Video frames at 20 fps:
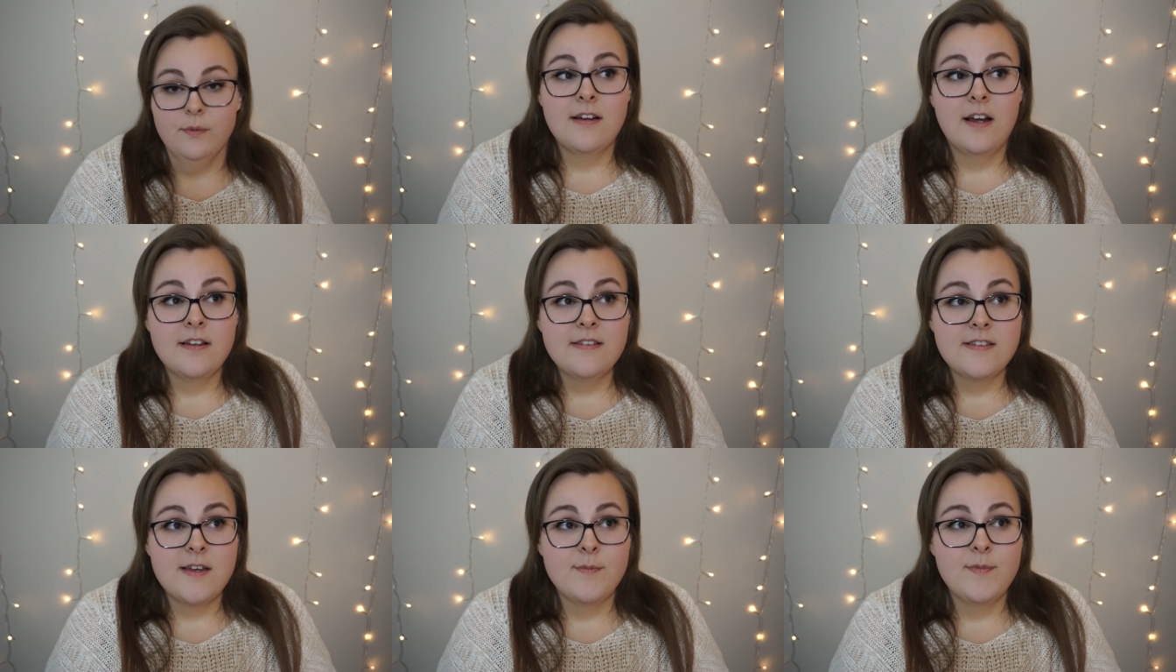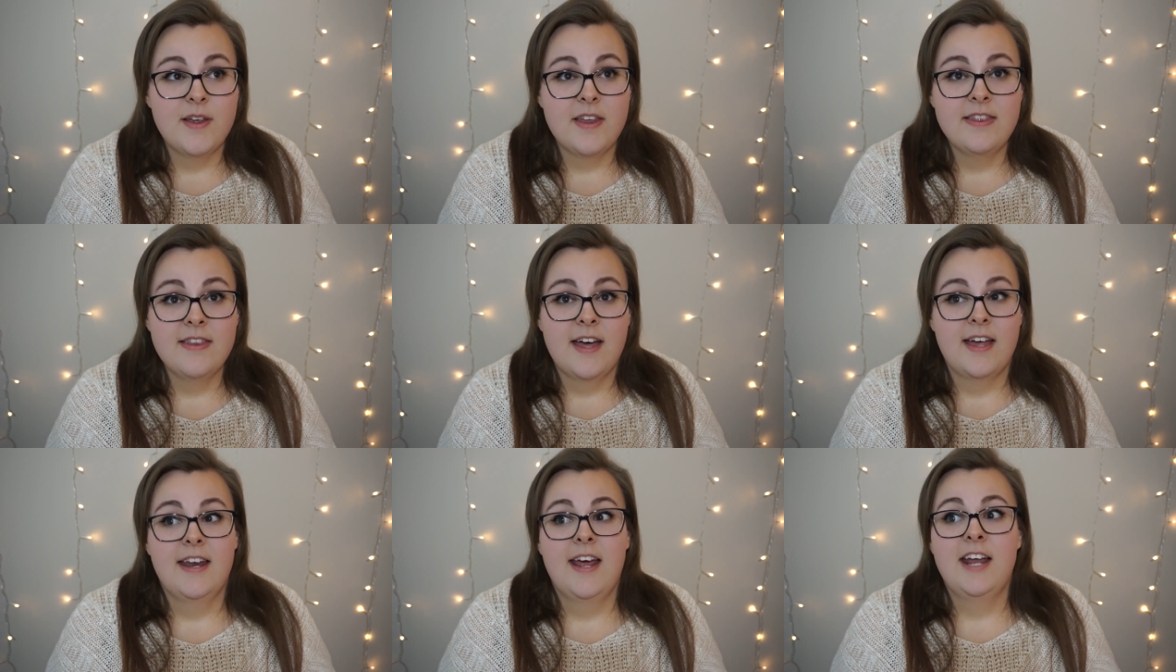not something
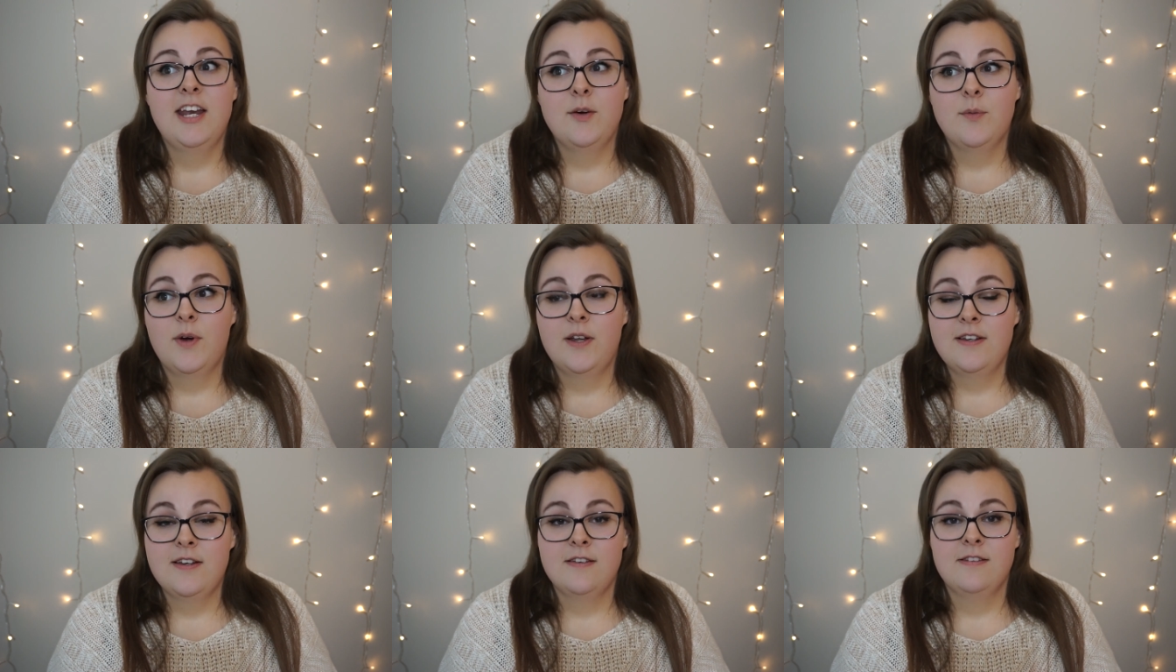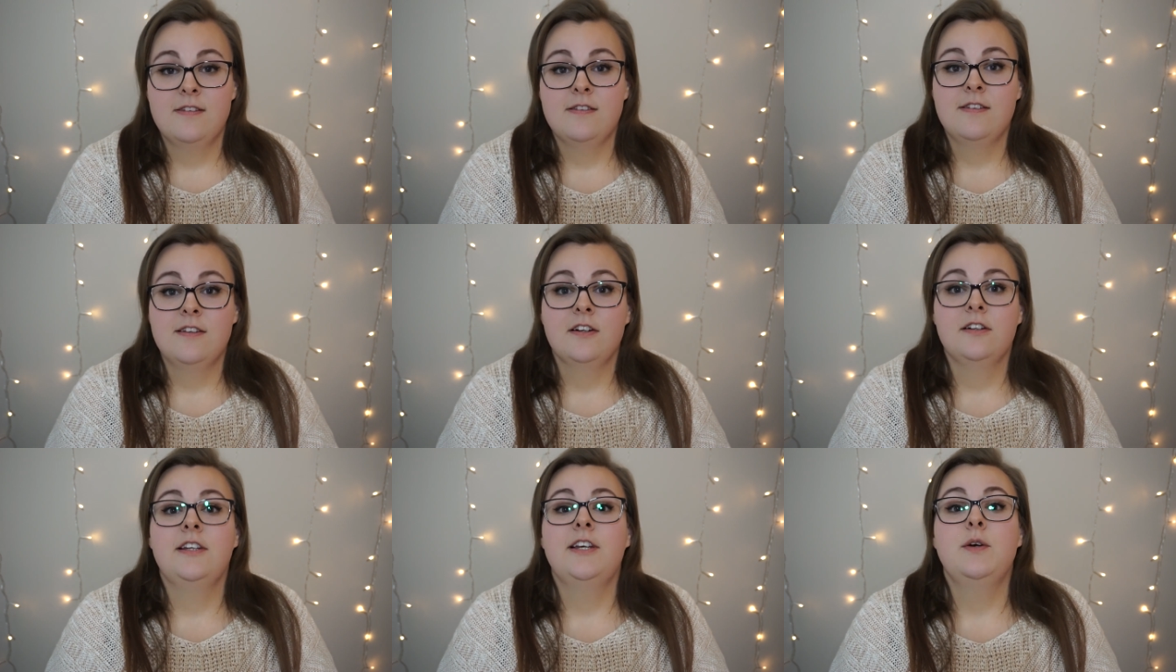that anyone
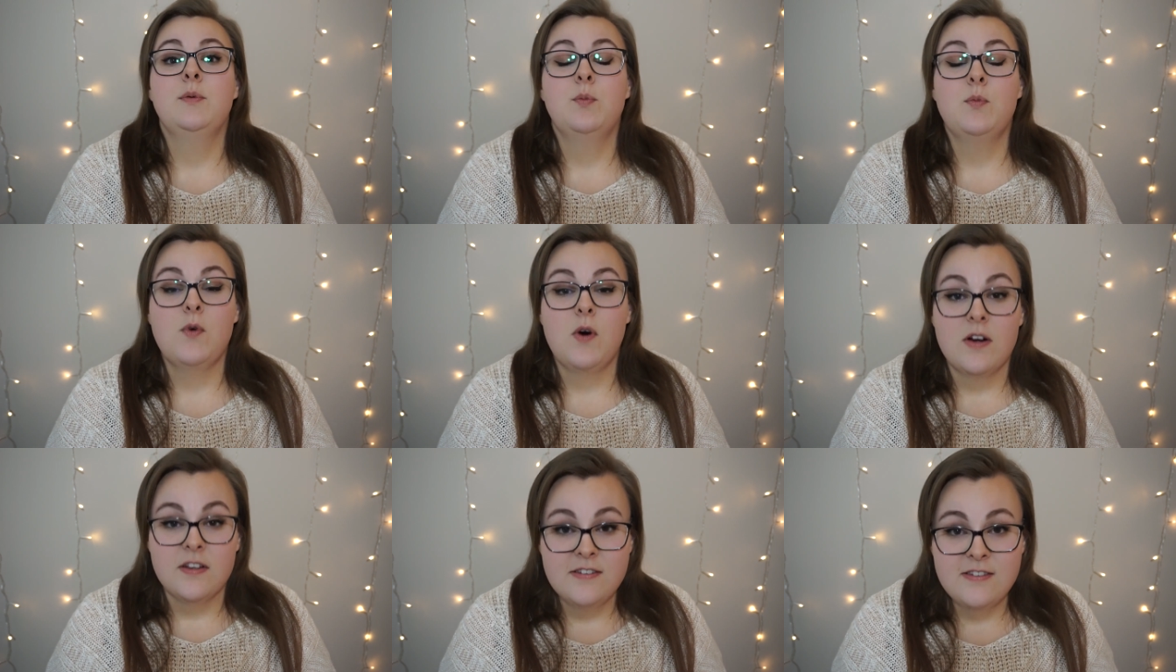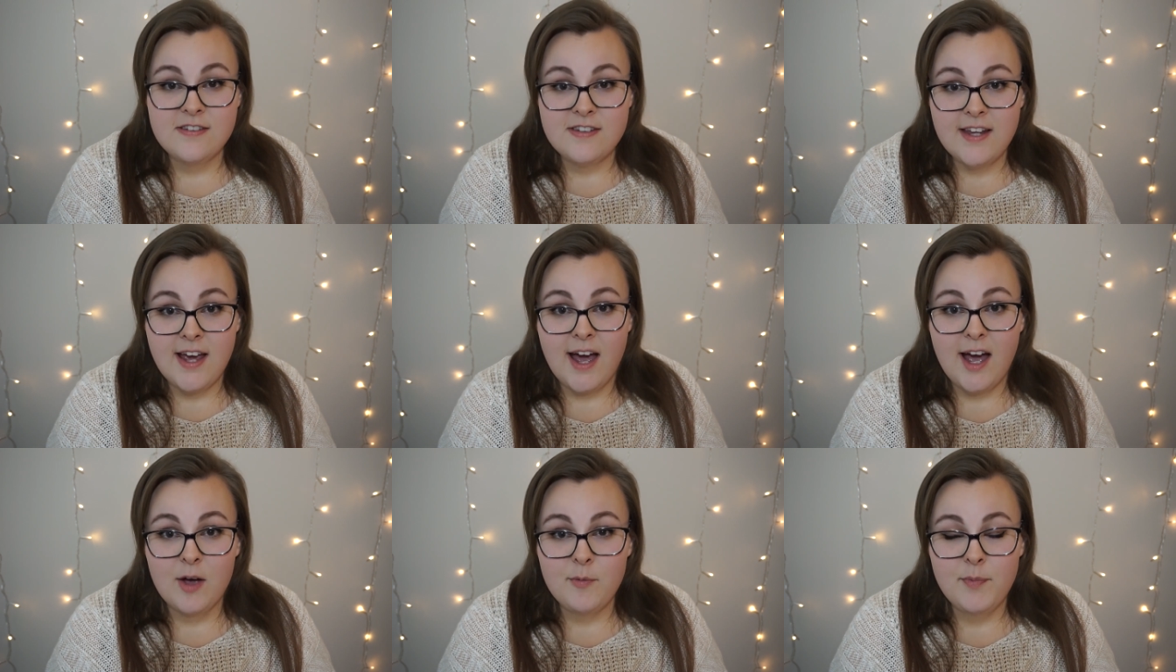necessarily wants
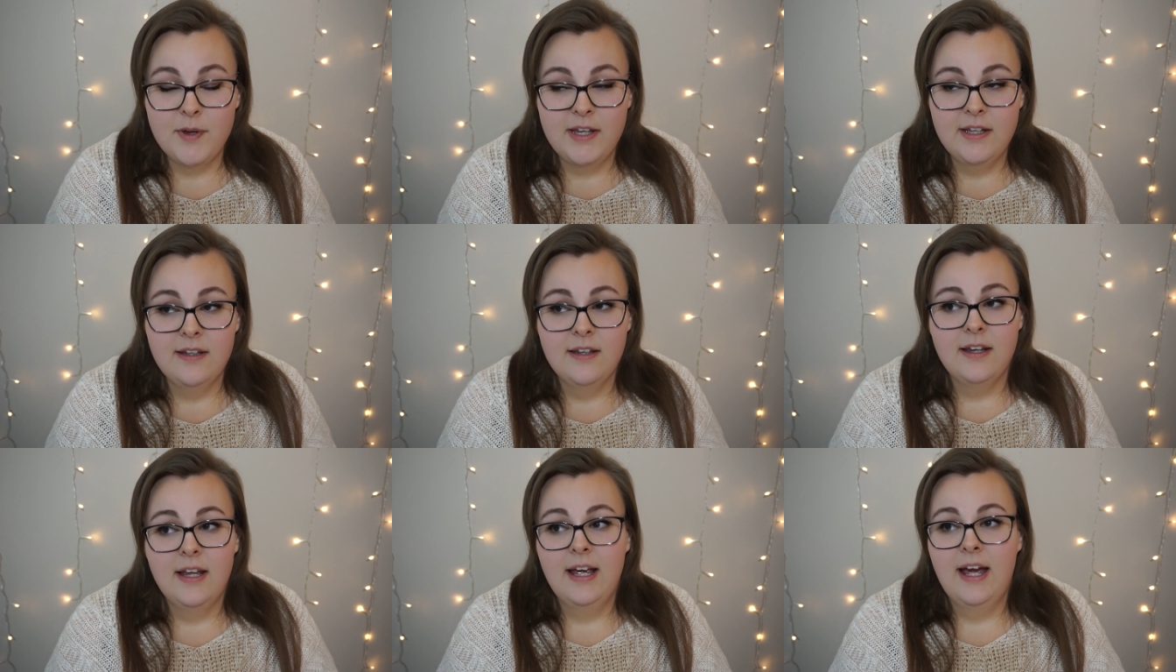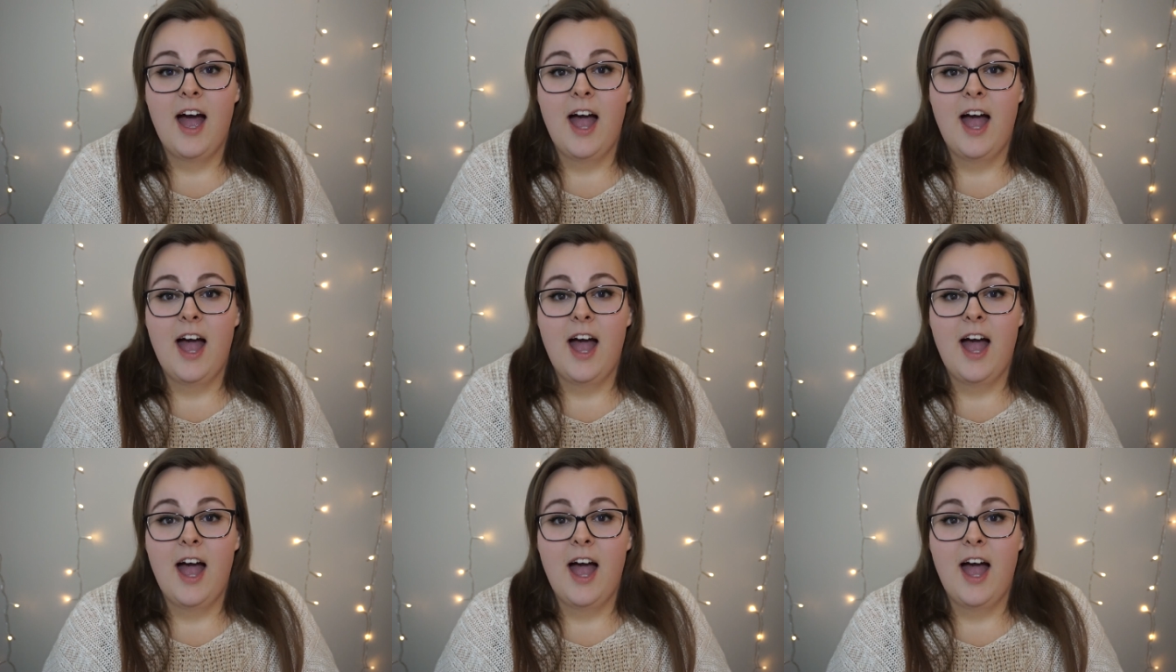to happen.